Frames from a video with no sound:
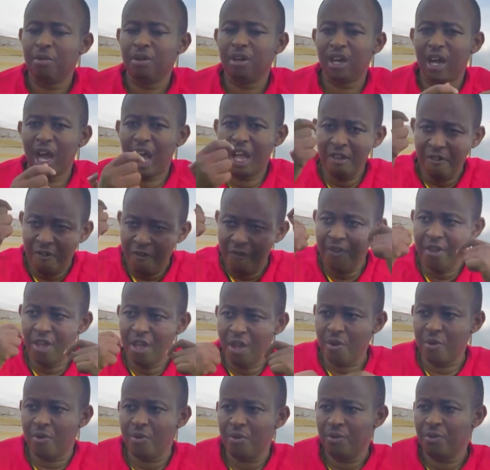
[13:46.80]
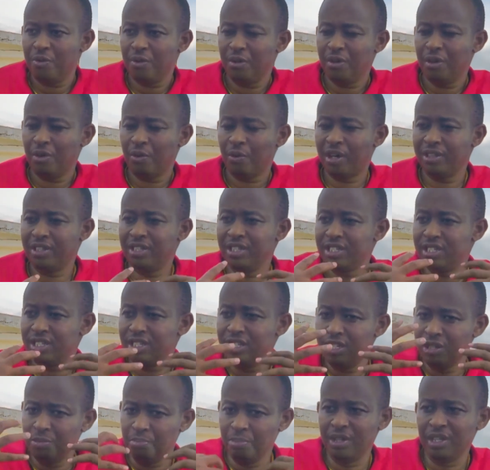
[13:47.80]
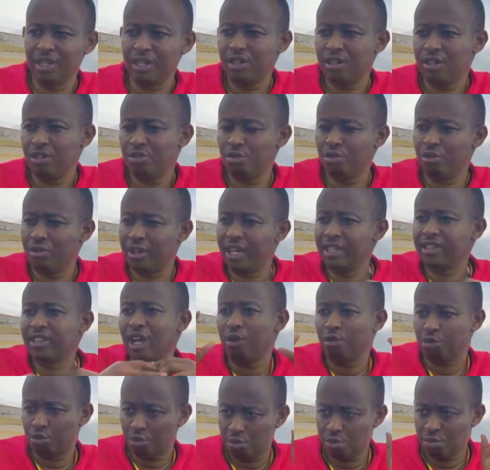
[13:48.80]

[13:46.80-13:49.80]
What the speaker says: I feel what is in me should get out.